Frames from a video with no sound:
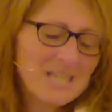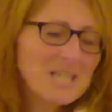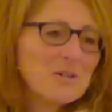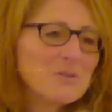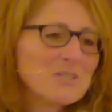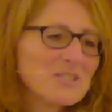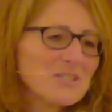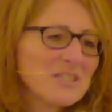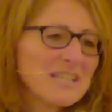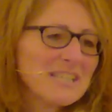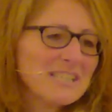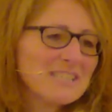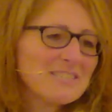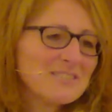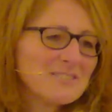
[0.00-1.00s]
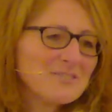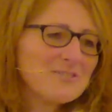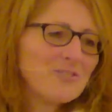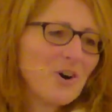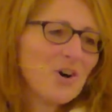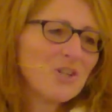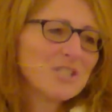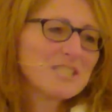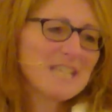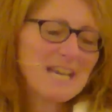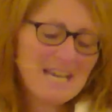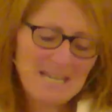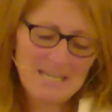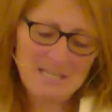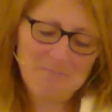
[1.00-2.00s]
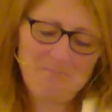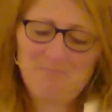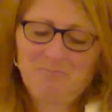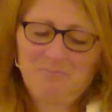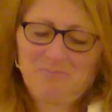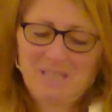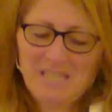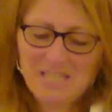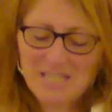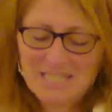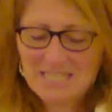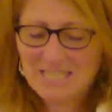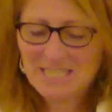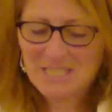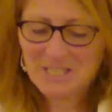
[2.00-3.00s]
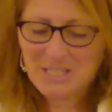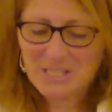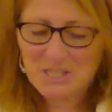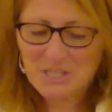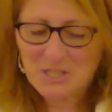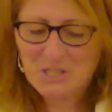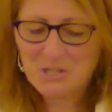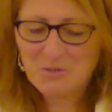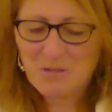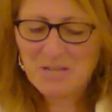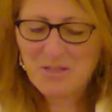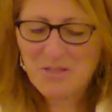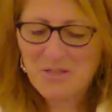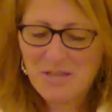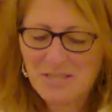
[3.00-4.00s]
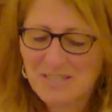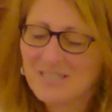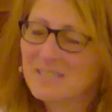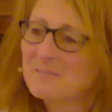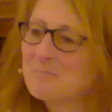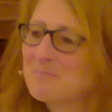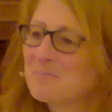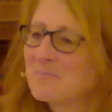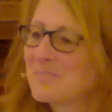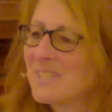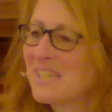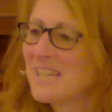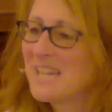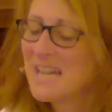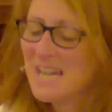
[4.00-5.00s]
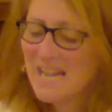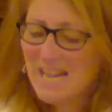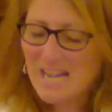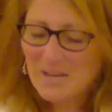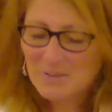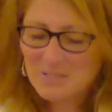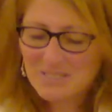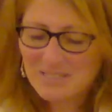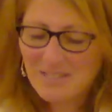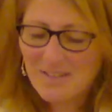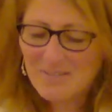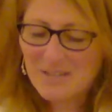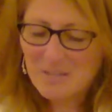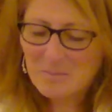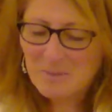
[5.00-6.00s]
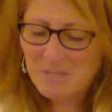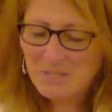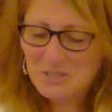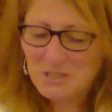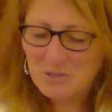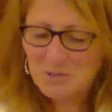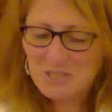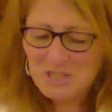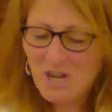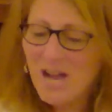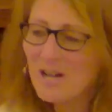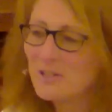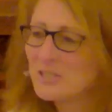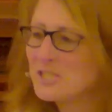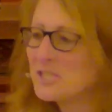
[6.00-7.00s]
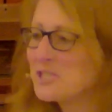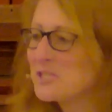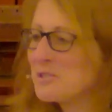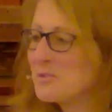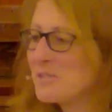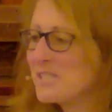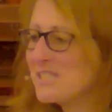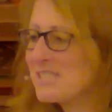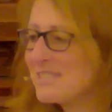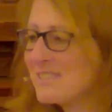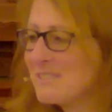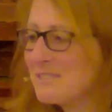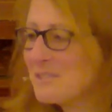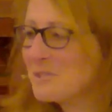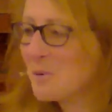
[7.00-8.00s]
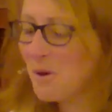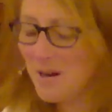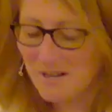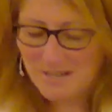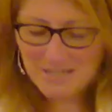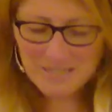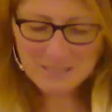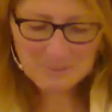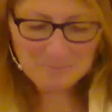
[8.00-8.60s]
It was a late fall day in 1992, I think. I was loving being a Jewish college student in New York.